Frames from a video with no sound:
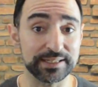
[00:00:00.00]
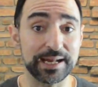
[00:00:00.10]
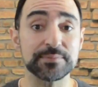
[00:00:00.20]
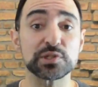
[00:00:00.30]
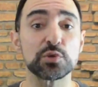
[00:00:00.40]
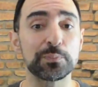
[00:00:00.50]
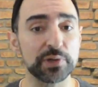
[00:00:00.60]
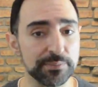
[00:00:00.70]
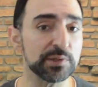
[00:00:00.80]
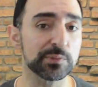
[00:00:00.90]
it comes to
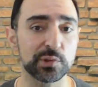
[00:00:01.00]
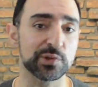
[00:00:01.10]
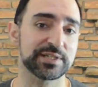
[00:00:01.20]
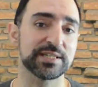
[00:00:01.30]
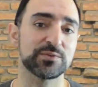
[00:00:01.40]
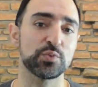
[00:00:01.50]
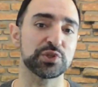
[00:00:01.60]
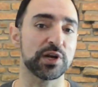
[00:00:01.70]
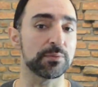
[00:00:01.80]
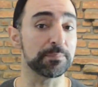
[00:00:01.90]
premium courses,
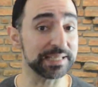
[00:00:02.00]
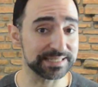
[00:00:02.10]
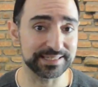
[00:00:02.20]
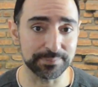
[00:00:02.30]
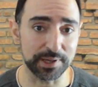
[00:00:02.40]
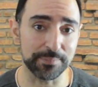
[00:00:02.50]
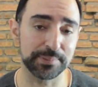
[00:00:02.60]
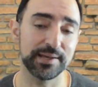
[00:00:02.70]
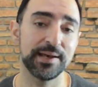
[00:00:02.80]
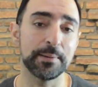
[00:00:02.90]
which are a big step
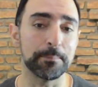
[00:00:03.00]
up,